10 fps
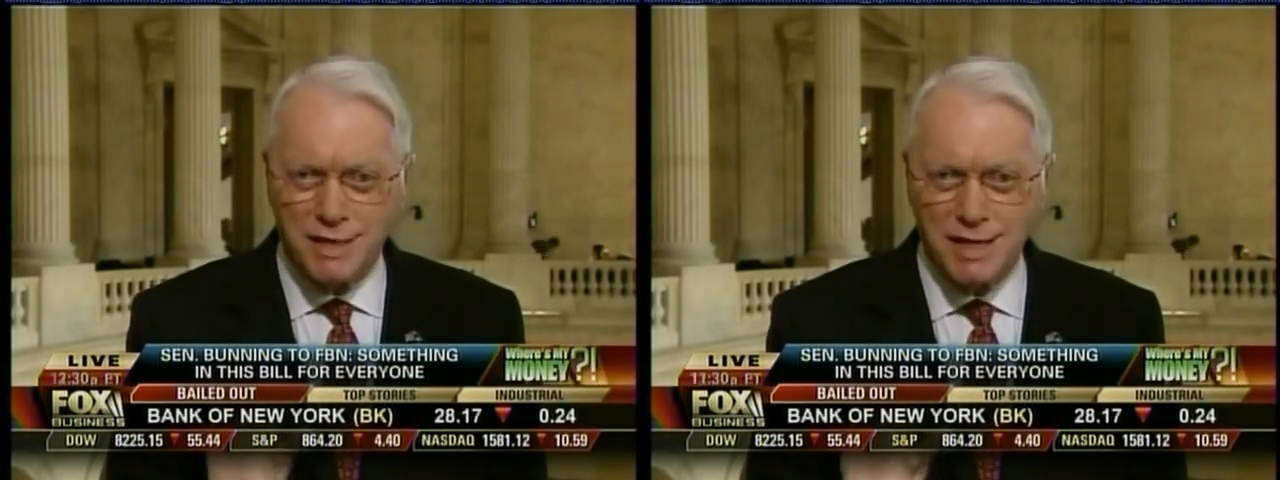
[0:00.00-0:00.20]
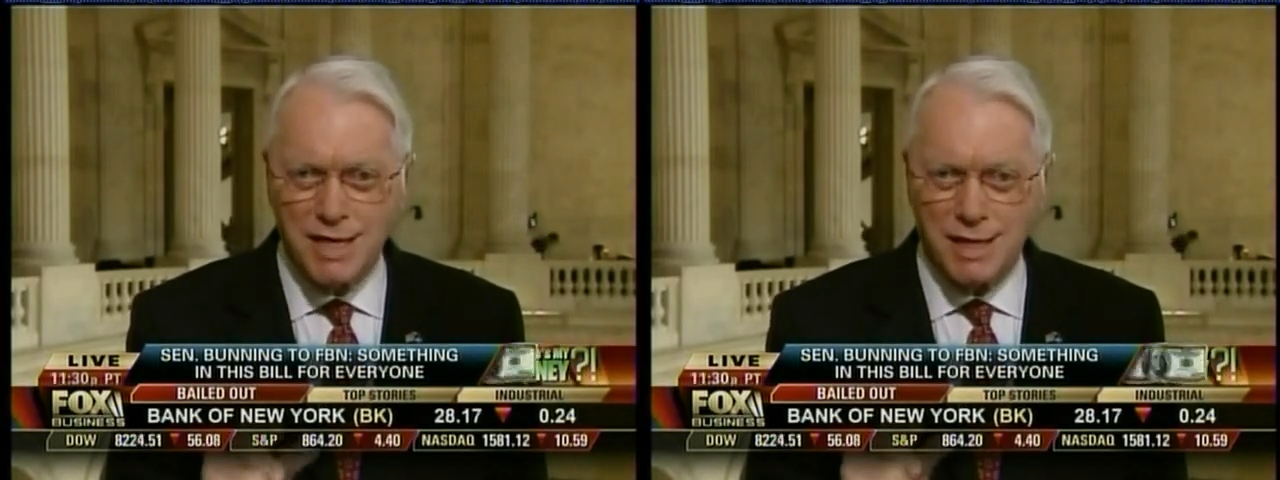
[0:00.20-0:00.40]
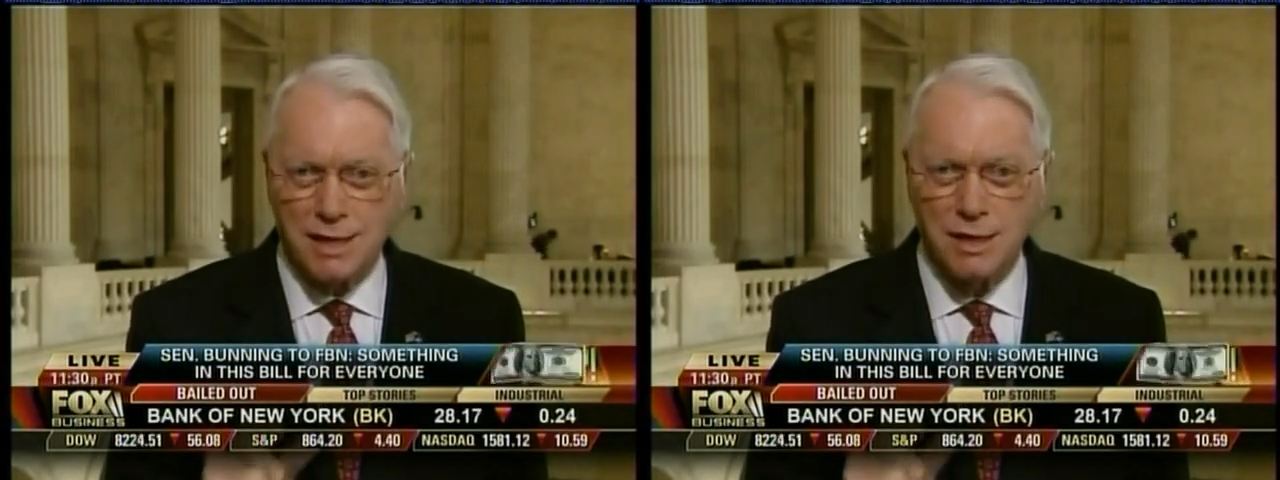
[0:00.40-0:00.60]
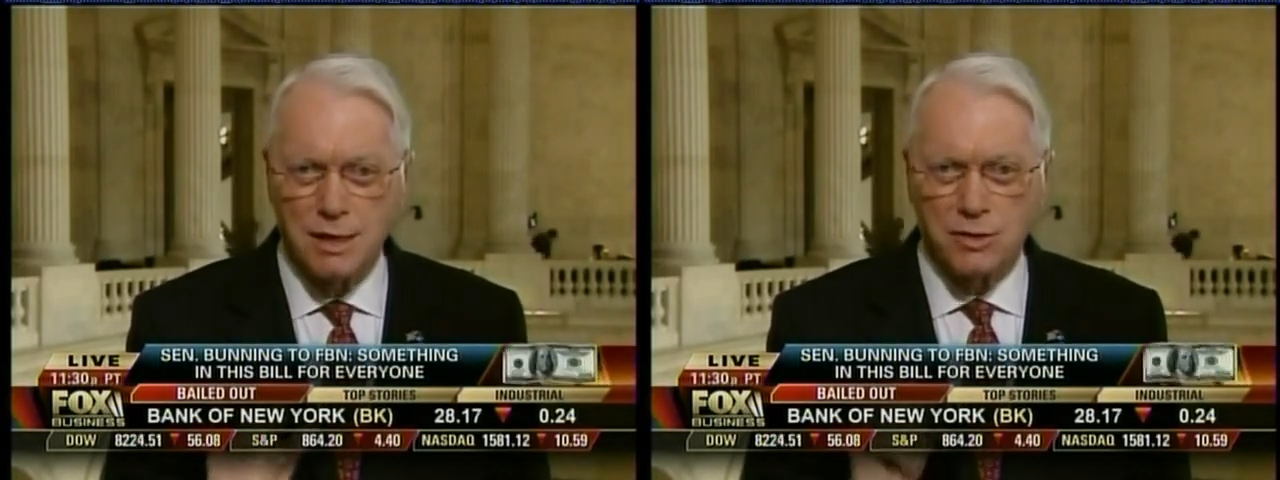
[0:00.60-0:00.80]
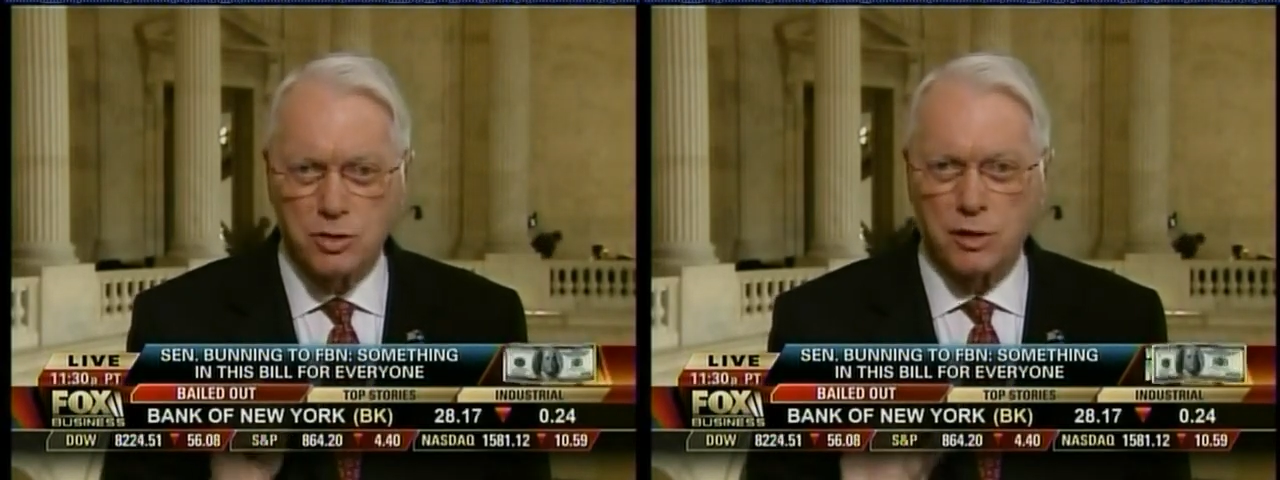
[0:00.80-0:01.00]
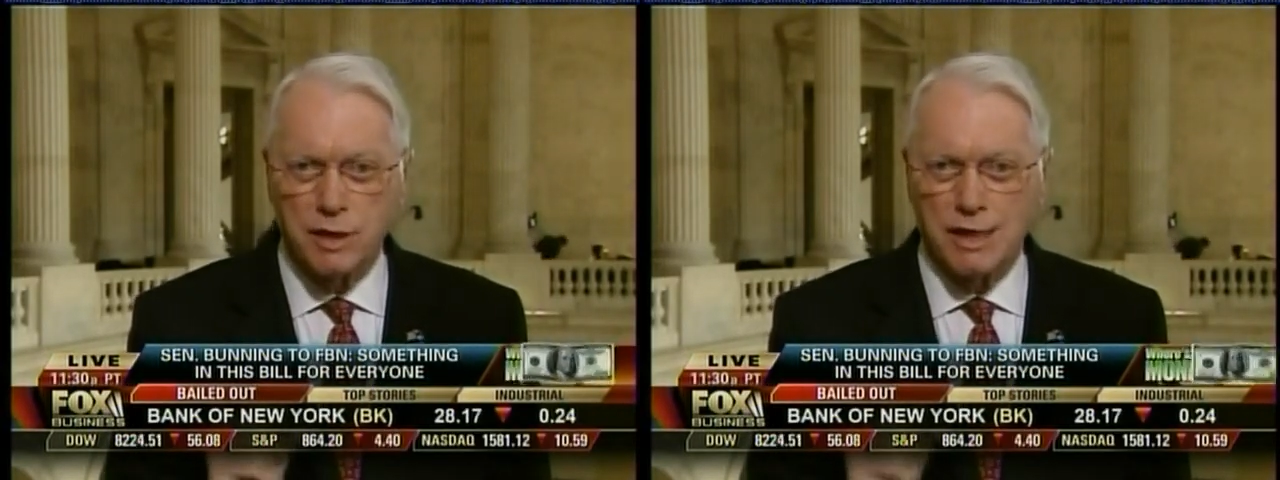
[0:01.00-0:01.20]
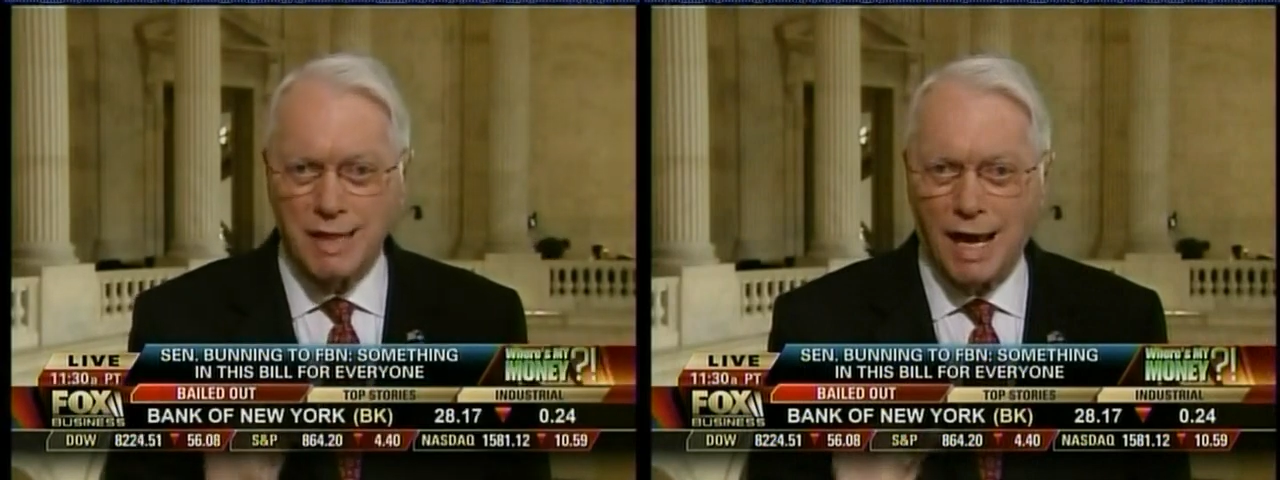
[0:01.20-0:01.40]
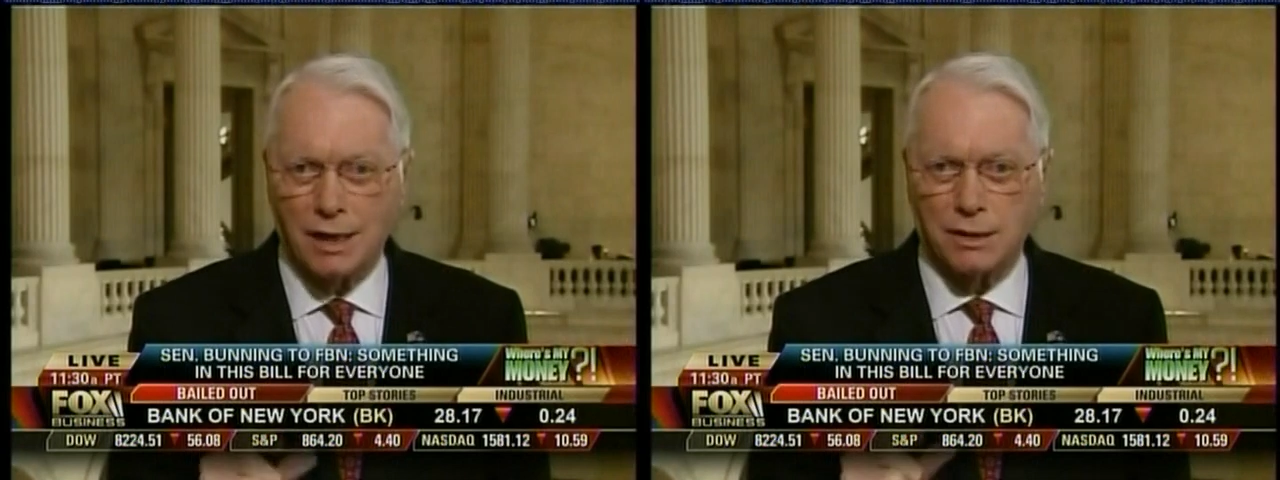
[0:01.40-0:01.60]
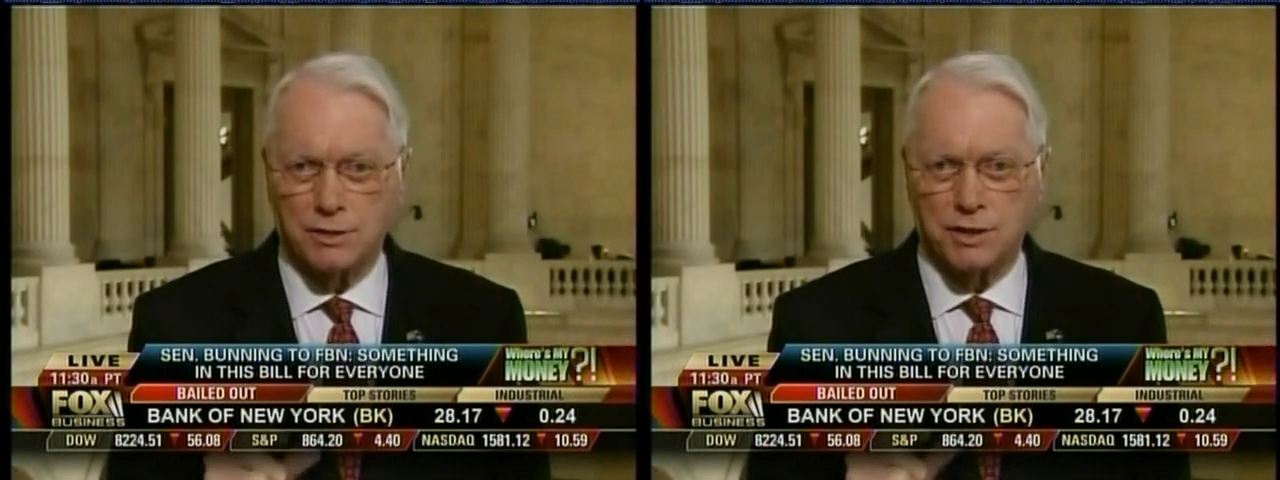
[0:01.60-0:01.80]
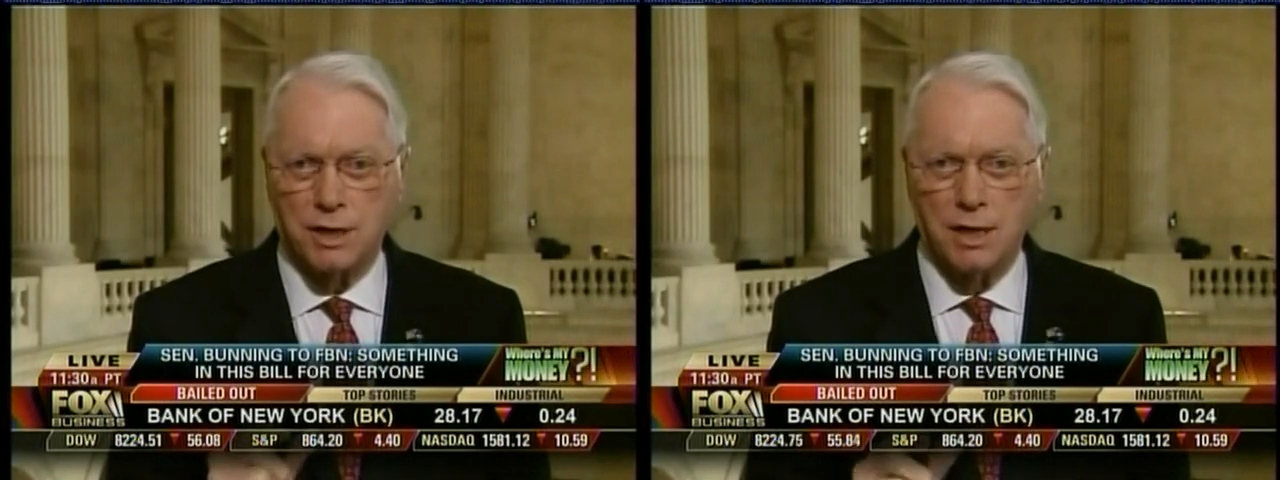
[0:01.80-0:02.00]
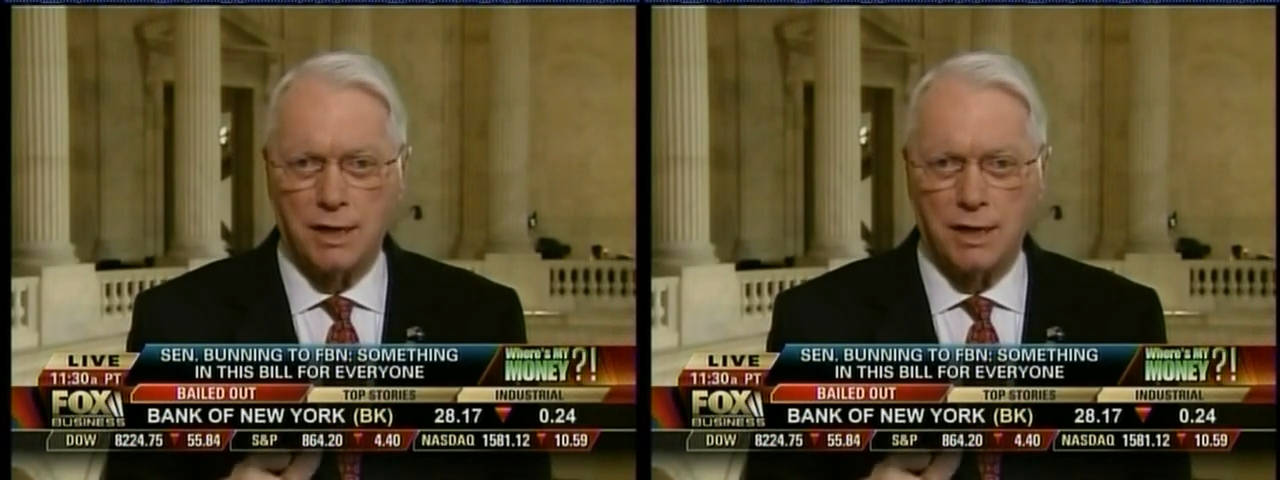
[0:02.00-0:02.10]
T, trillion dollars.